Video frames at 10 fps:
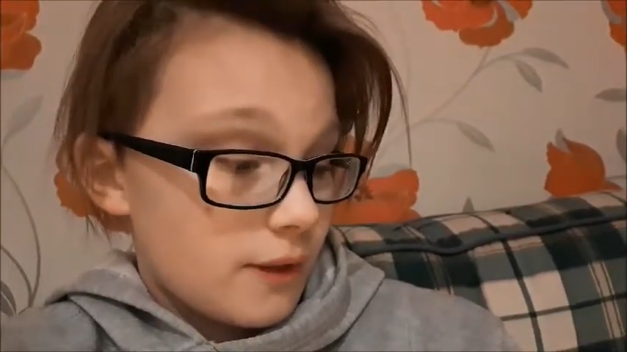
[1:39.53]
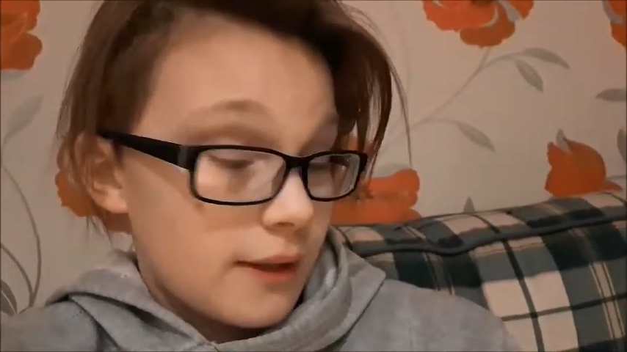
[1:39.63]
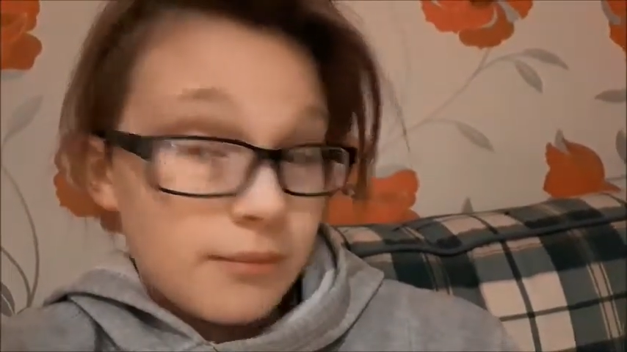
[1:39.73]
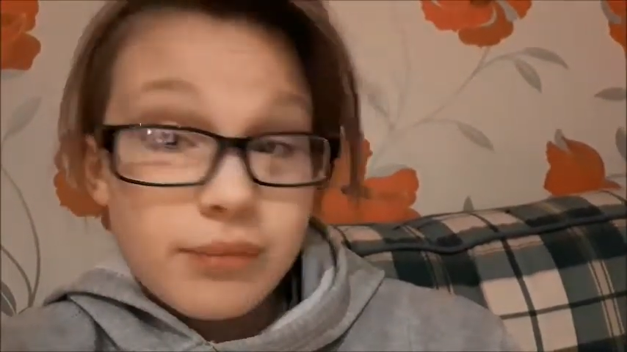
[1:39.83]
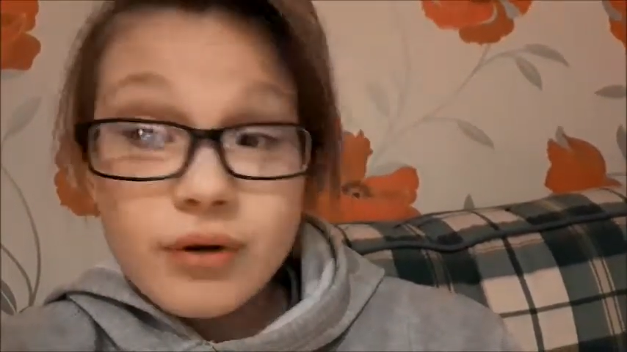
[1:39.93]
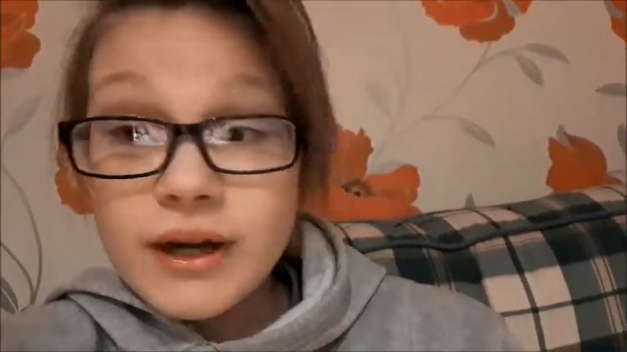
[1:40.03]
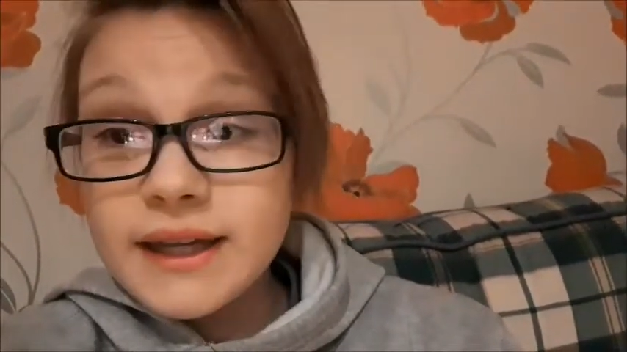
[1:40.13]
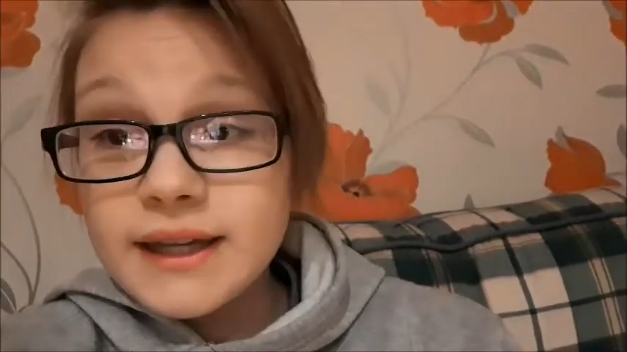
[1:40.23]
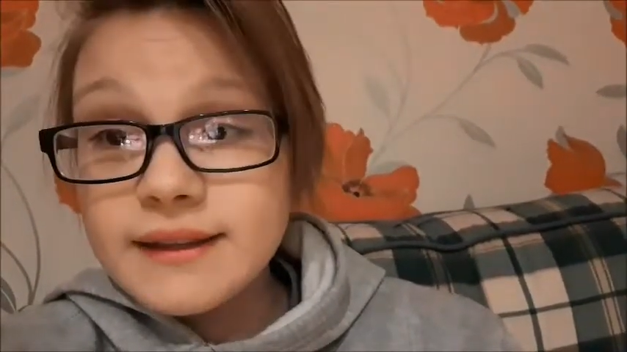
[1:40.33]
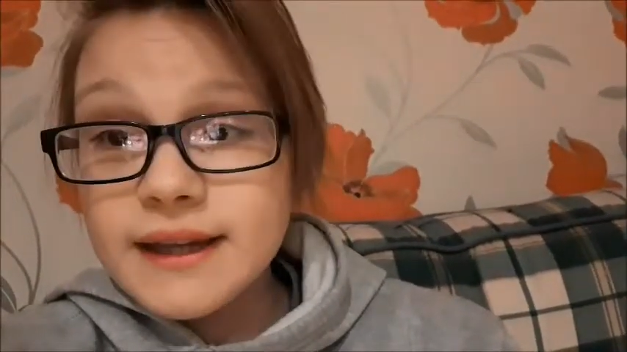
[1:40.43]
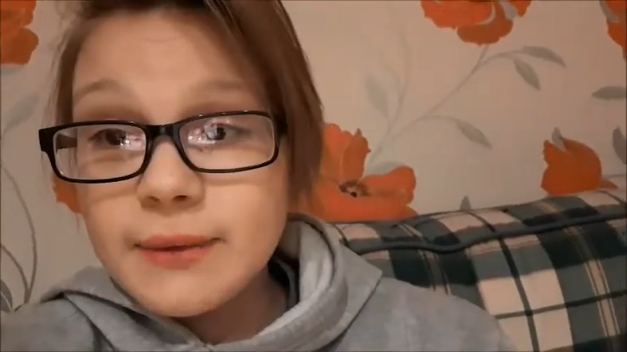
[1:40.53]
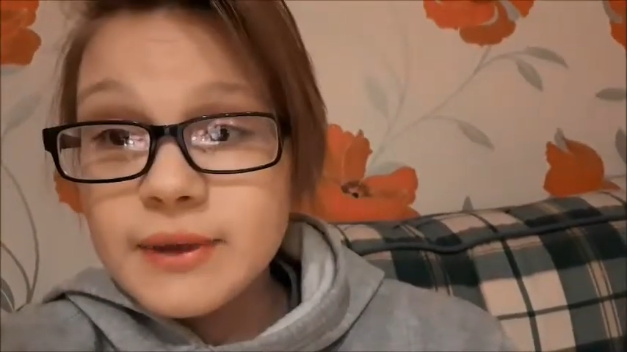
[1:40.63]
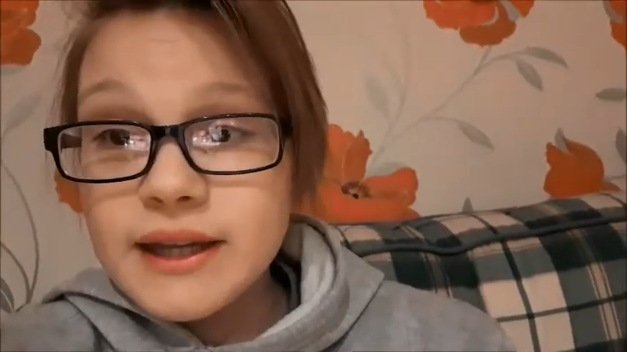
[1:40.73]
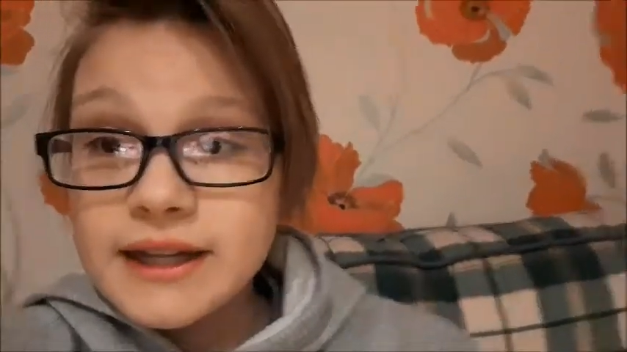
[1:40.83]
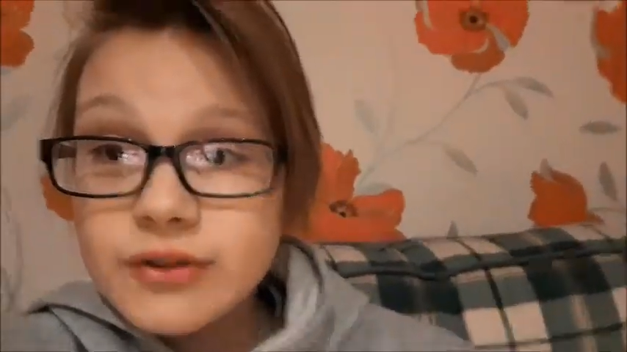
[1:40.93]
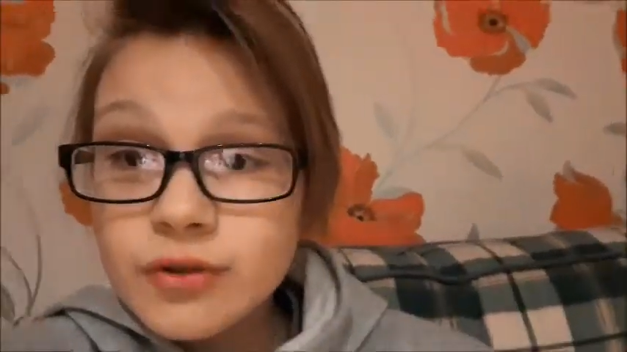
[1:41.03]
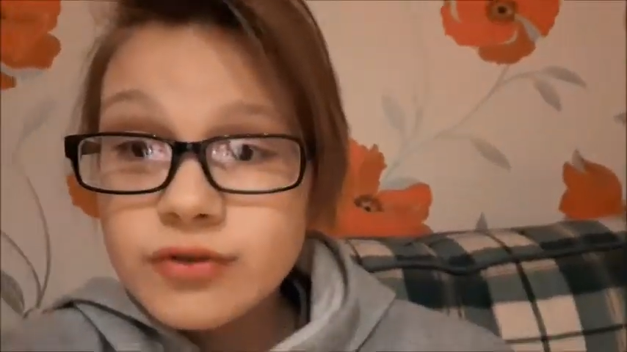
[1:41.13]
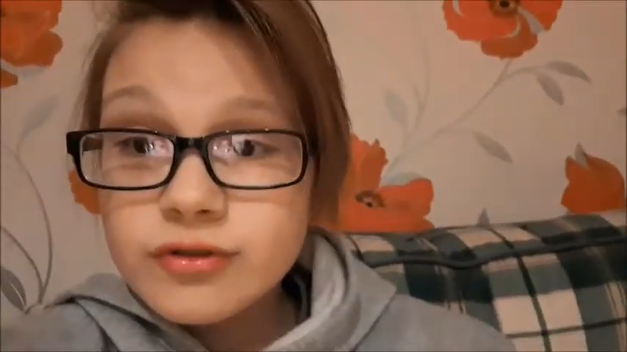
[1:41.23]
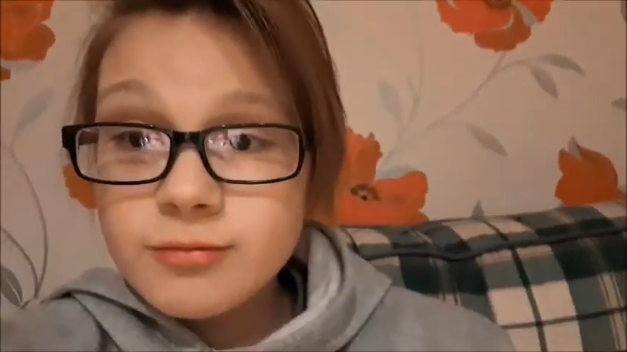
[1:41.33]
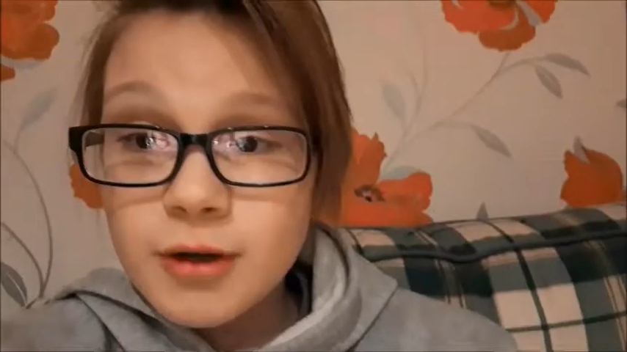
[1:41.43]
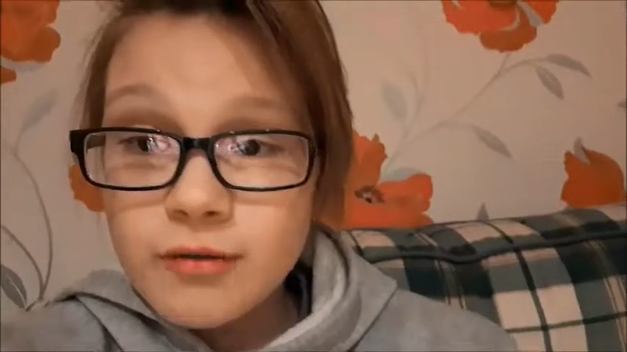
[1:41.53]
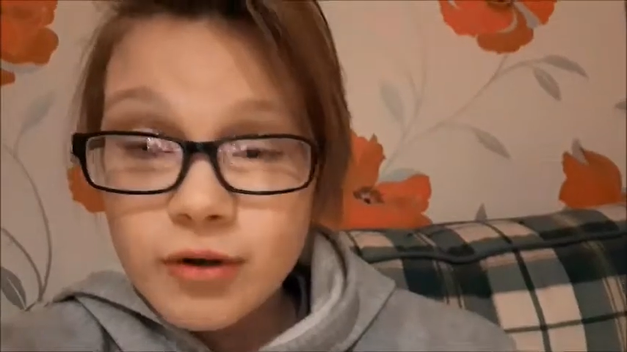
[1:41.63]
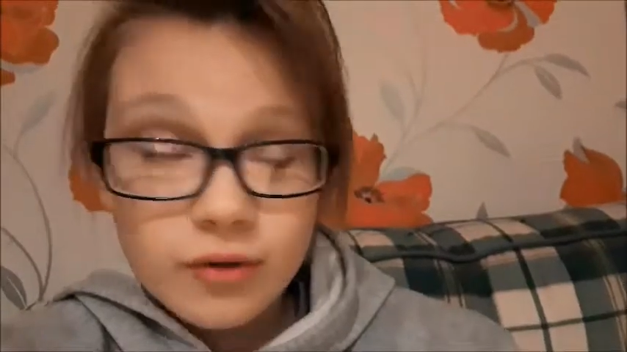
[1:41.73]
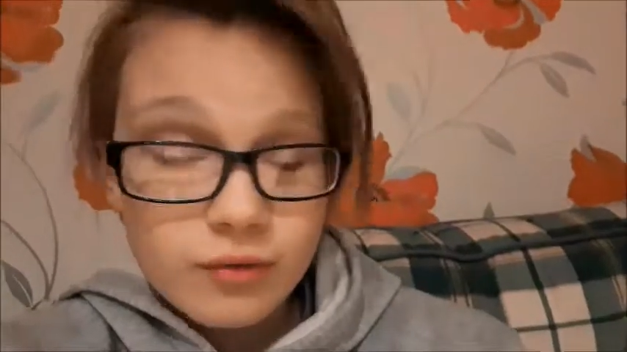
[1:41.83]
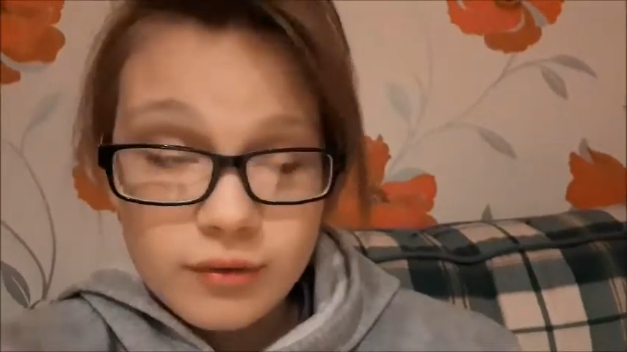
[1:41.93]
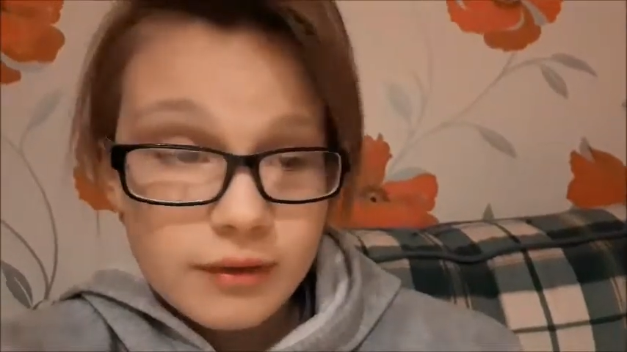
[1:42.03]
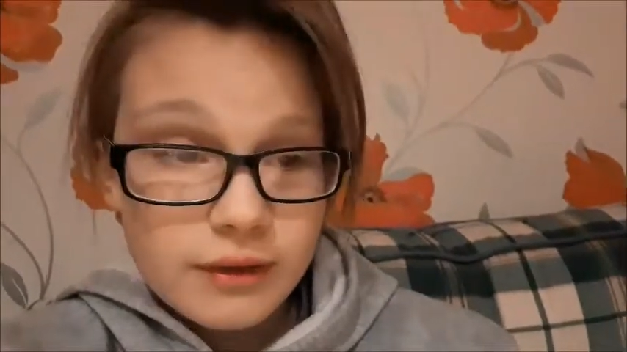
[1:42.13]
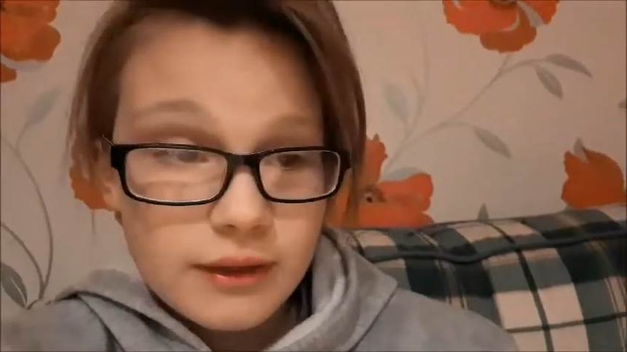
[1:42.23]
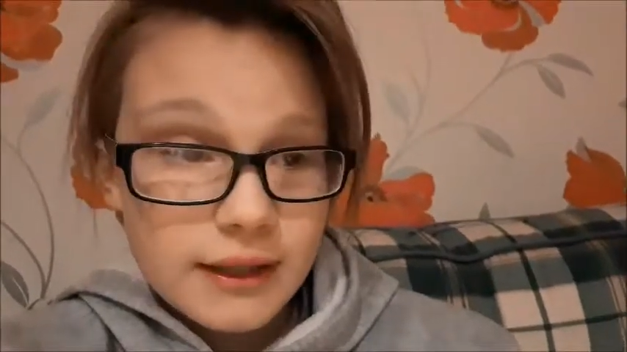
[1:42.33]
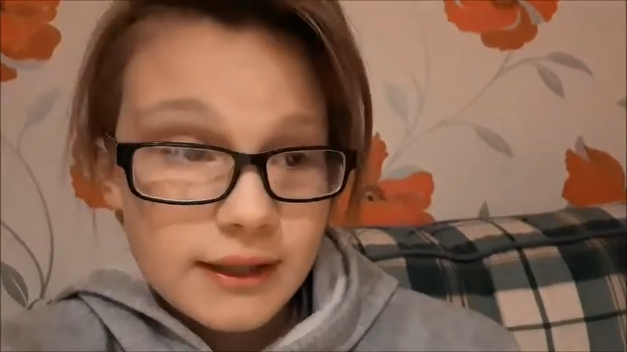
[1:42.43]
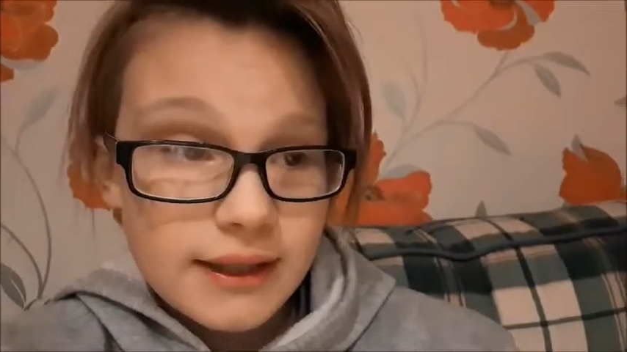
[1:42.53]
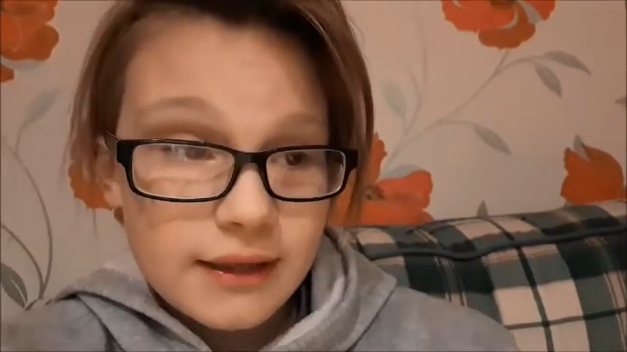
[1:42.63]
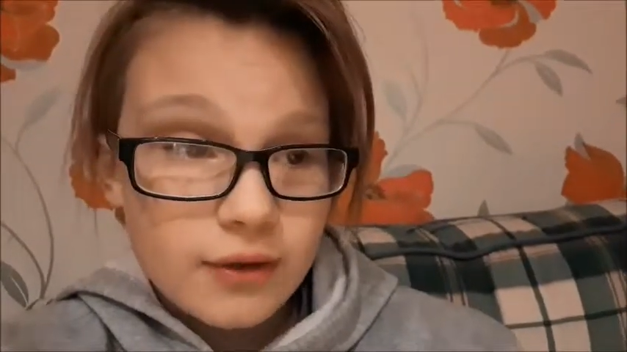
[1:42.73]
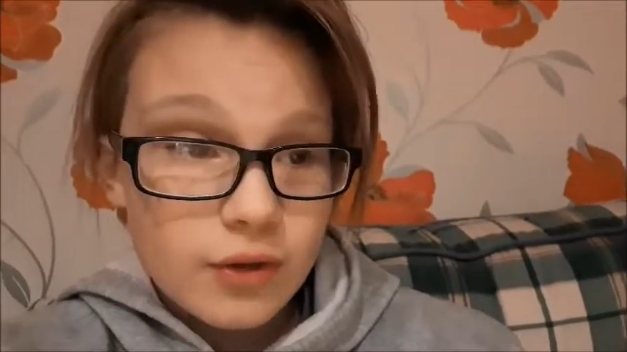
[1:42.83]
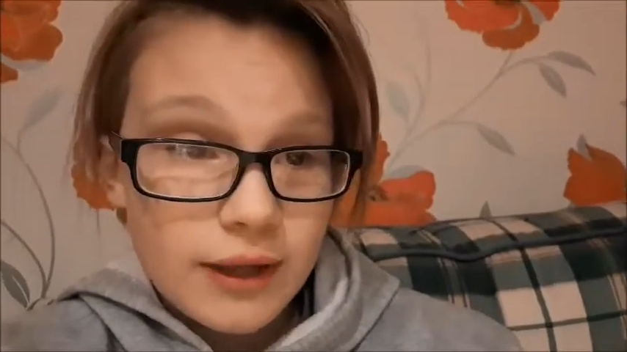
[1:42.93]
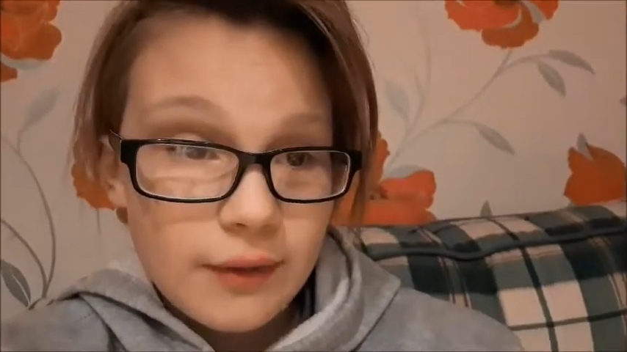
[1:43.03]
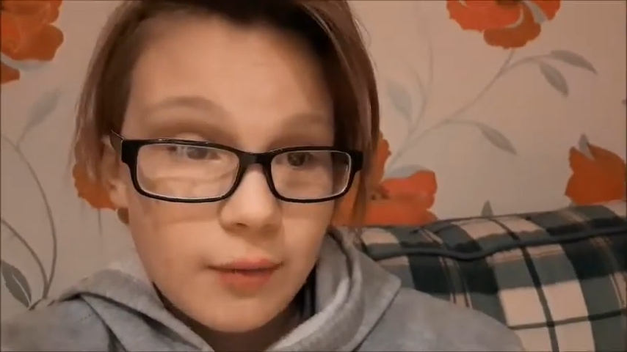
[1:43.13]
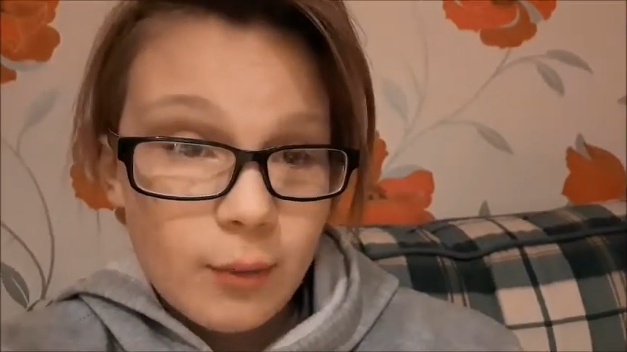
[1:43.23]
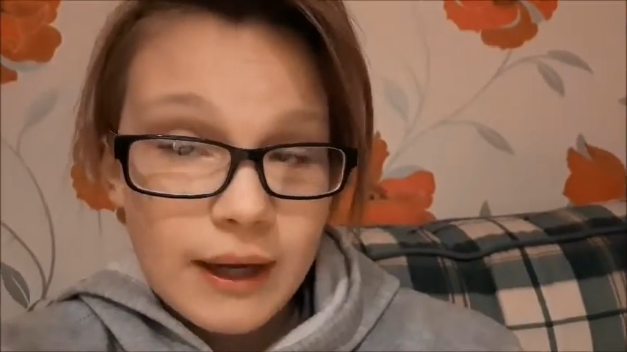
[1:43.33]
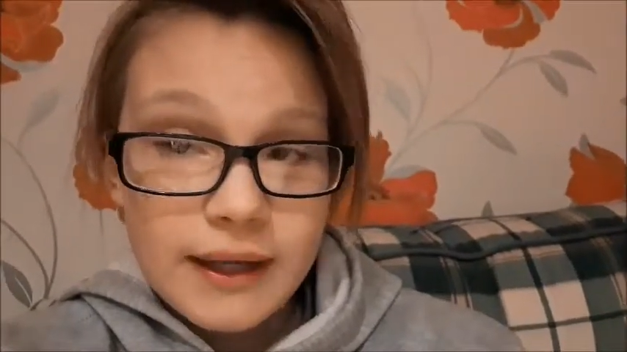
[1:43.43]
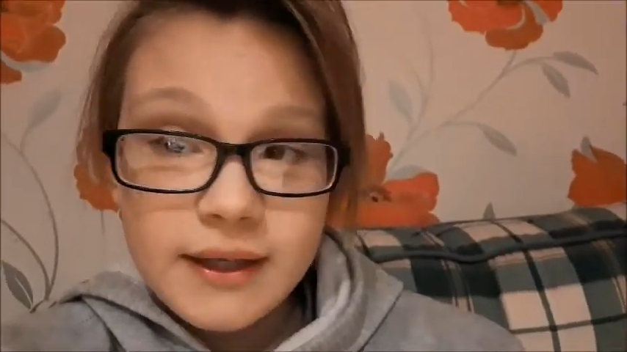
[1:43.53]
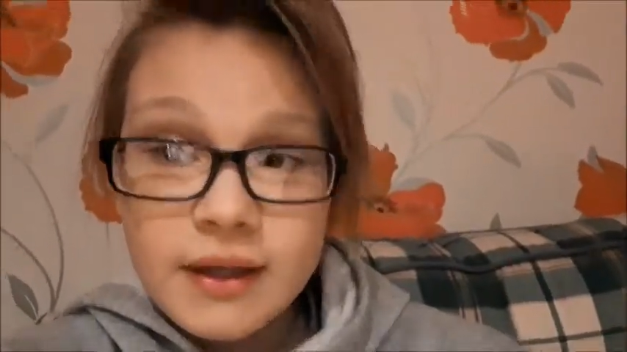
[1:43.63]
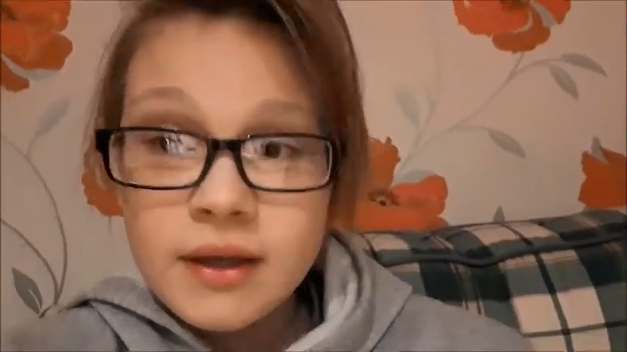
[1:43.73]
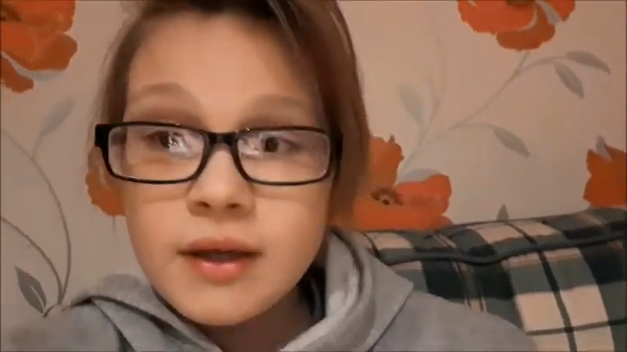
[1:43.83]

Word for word: I'm praying that we get it done tomorrow and like get it all out of the way,